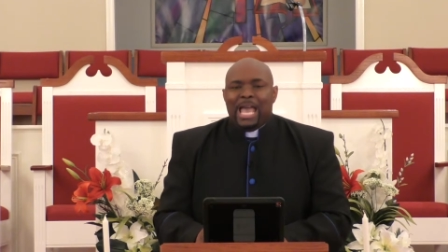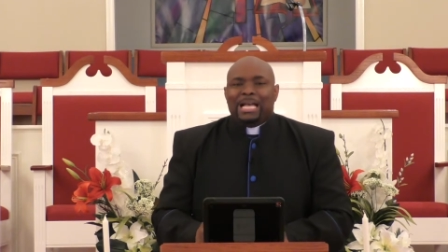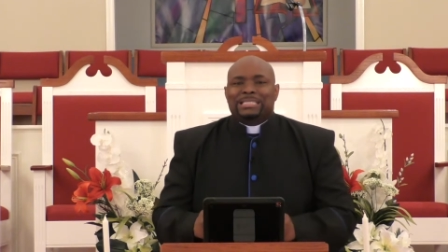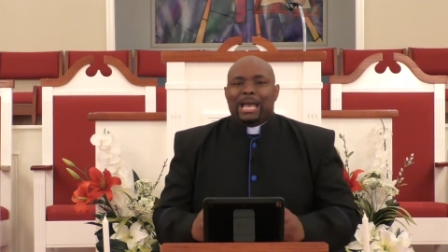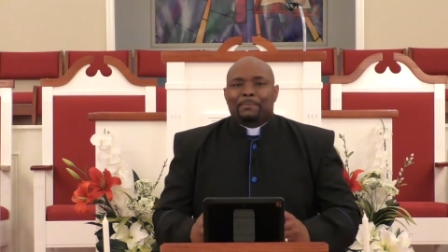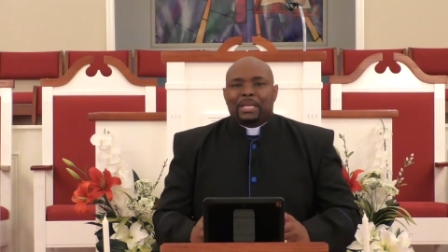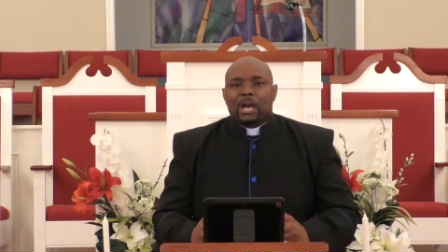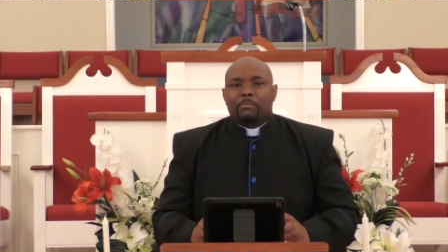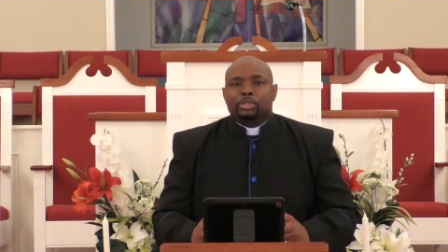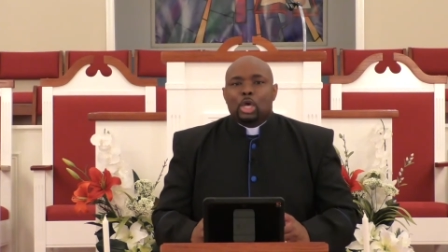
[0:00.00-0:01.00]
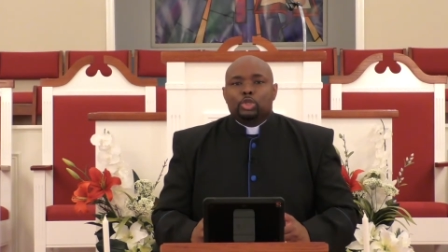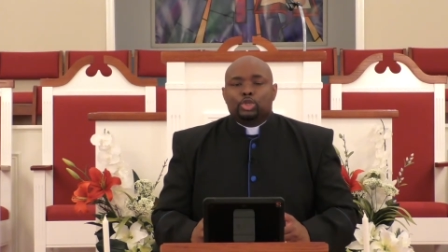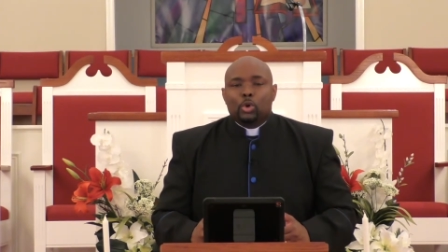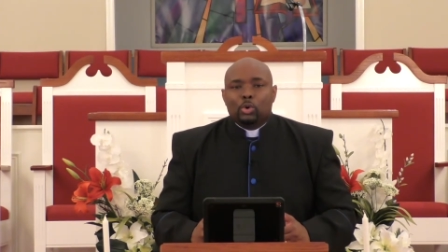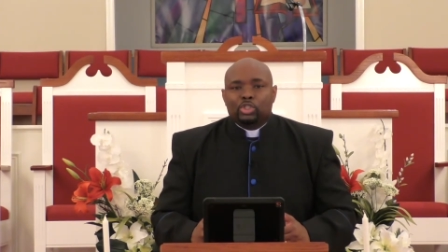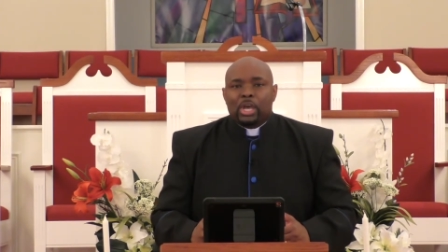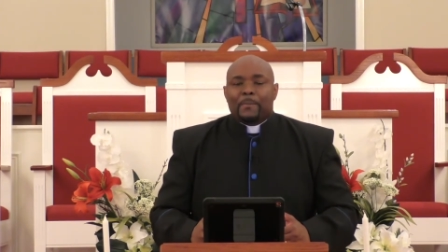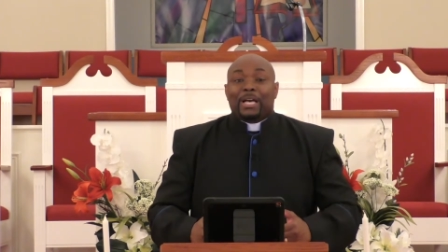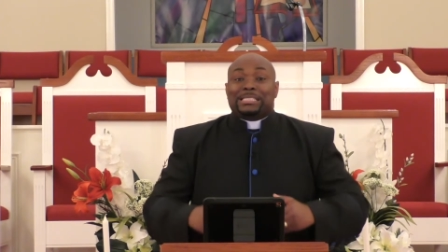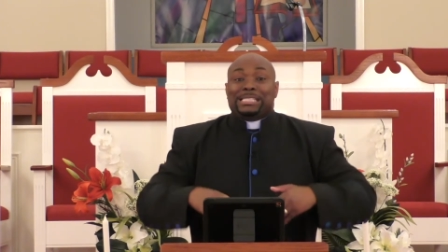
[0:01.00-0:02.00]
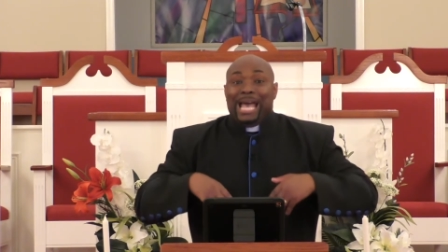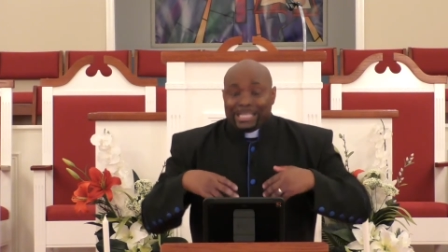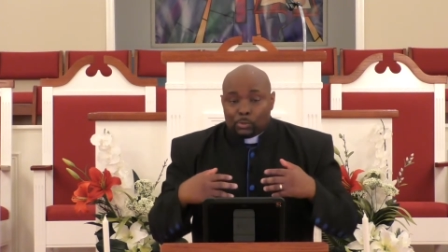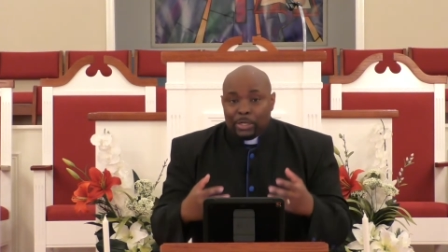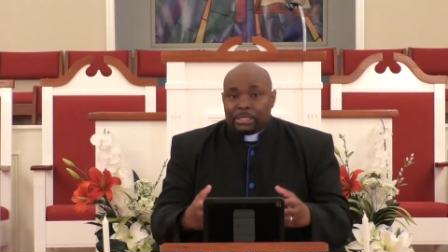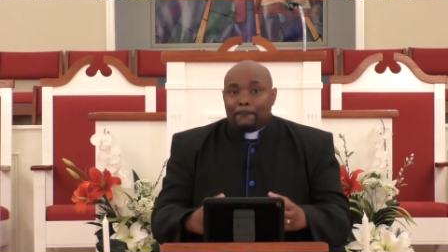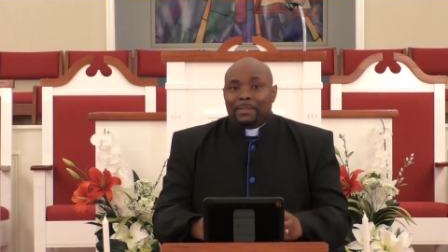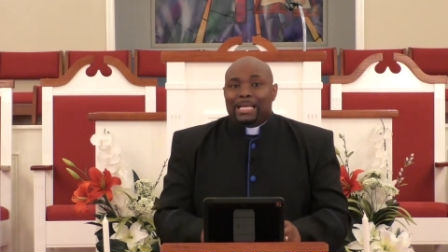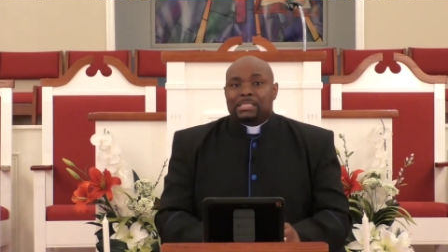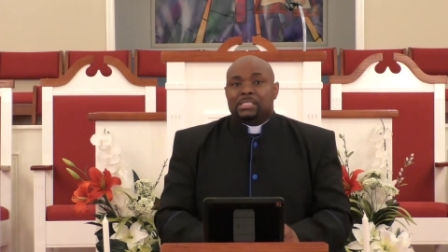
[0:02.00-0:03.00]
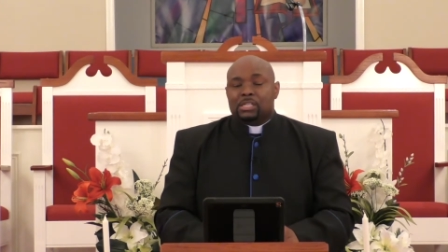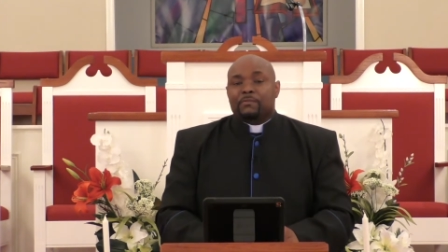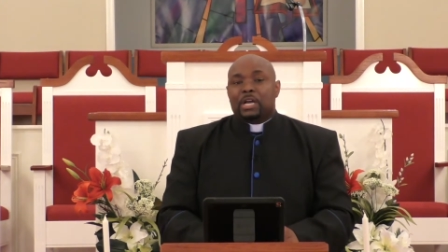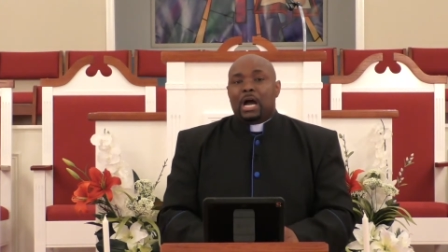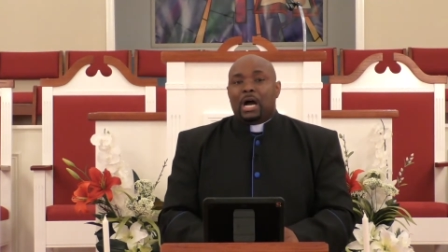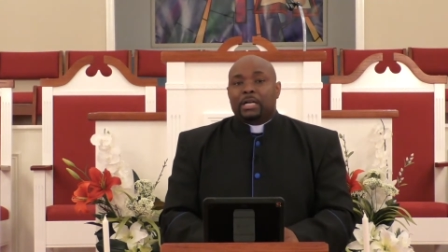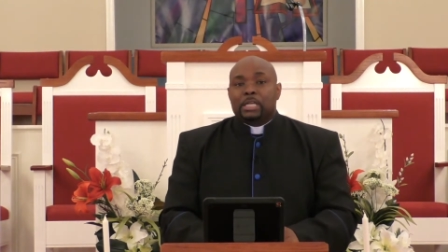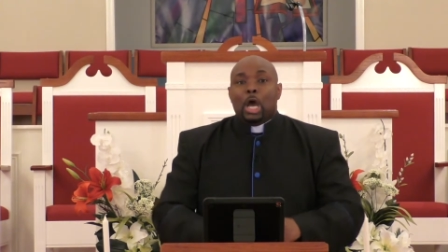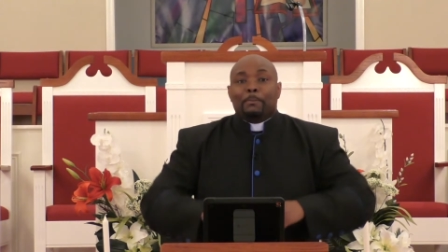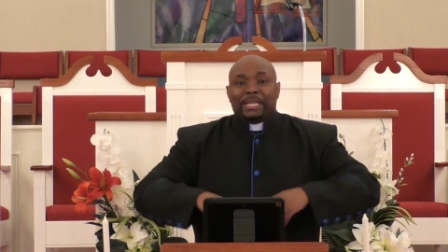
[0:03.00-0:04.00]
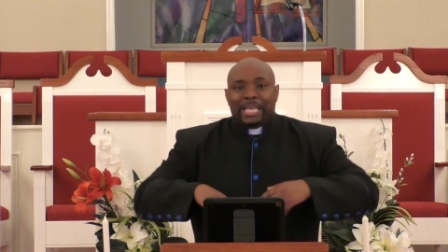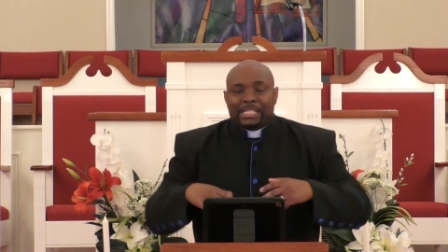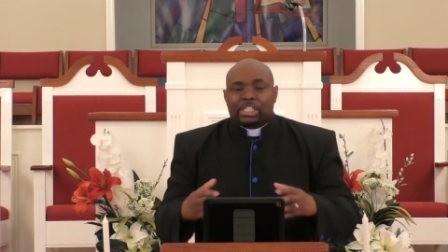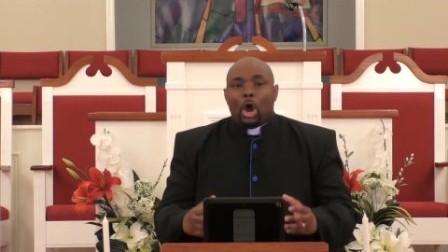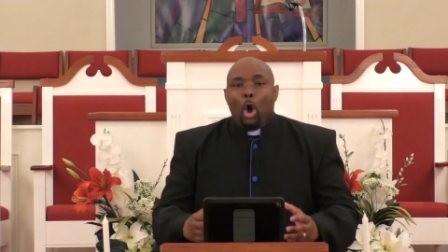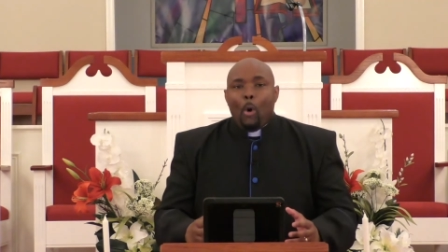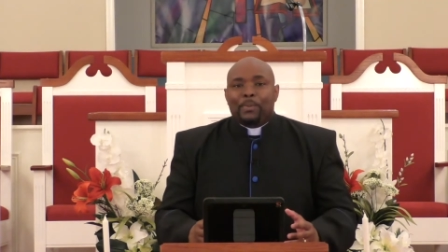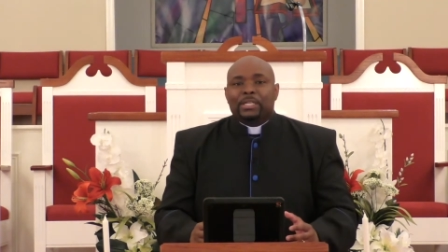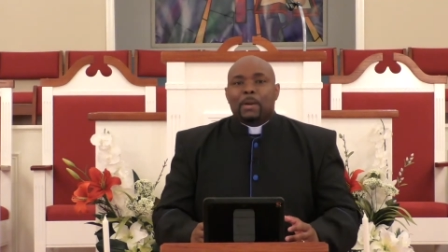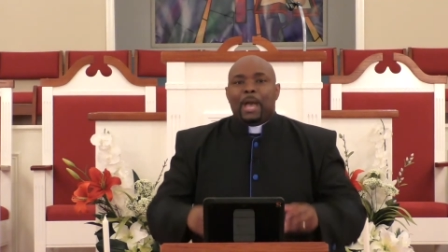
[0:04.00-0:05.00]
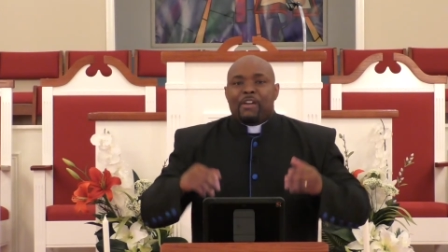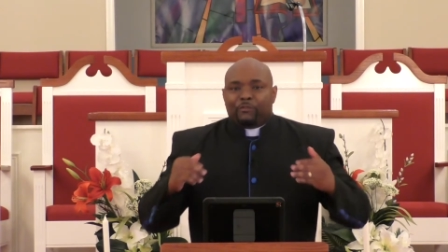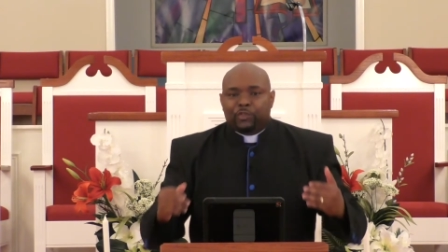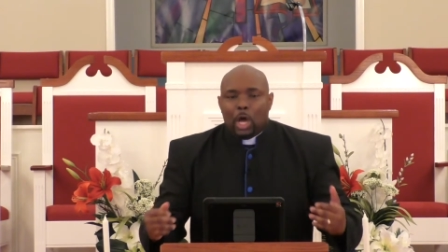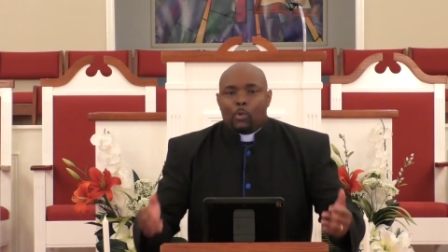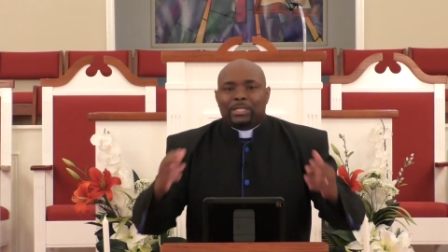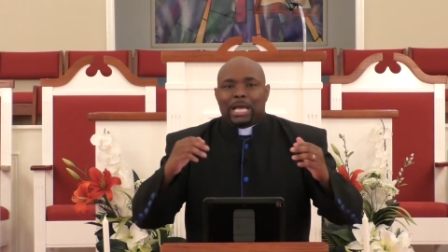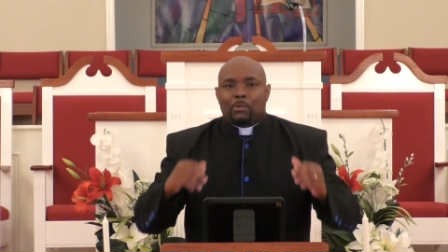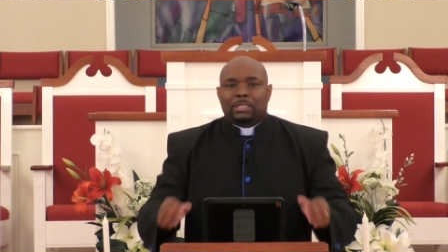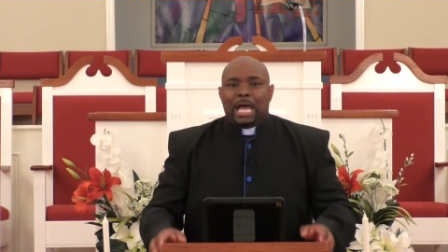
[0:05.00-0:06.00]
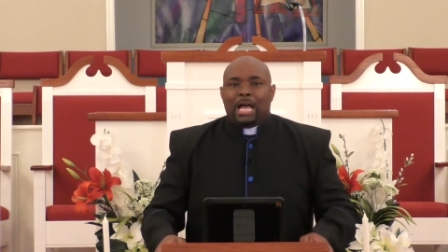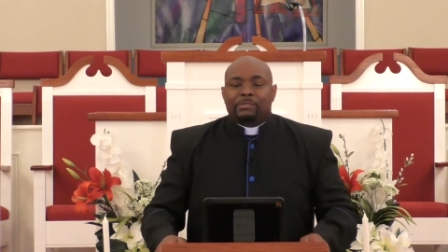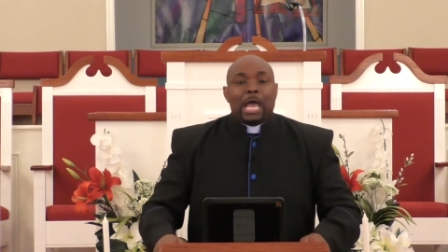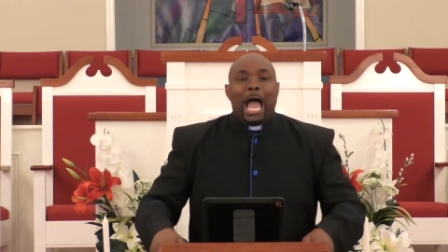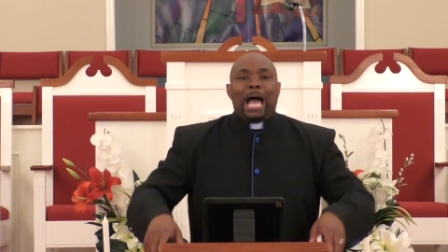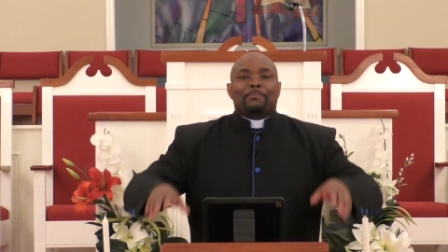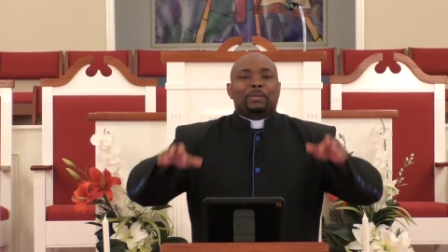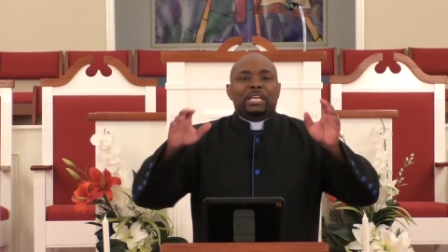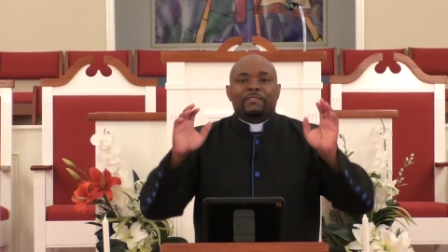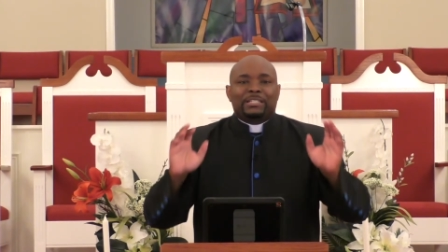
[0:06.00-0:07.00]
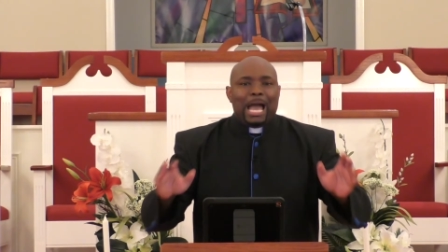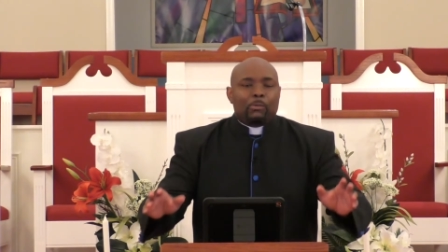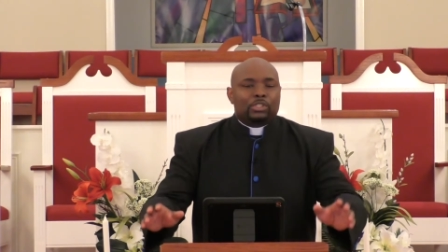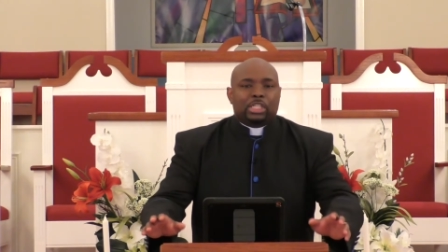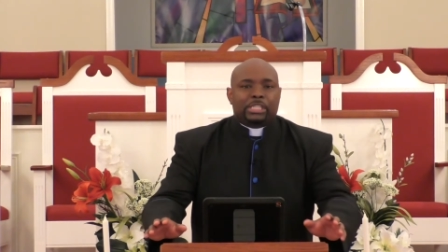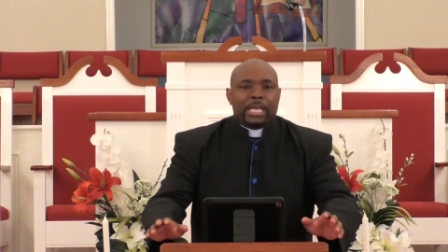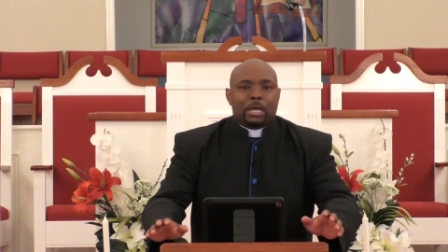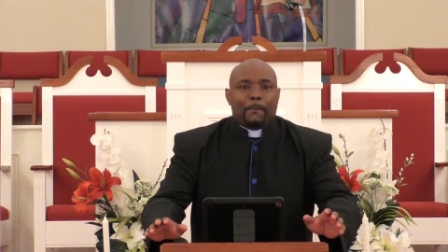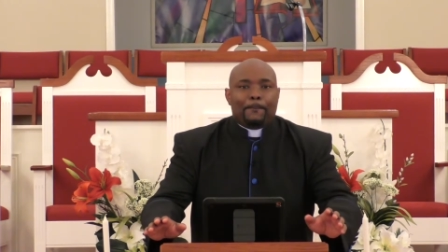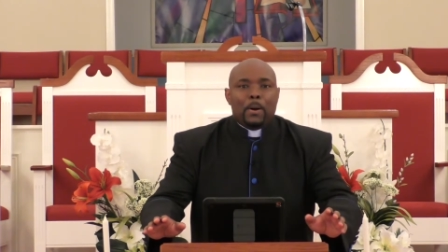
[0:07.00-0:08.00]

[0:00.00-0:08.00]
and that becomes doers because that's when the blessings of God begins to open up and flow in our lives. I believe as I was to take a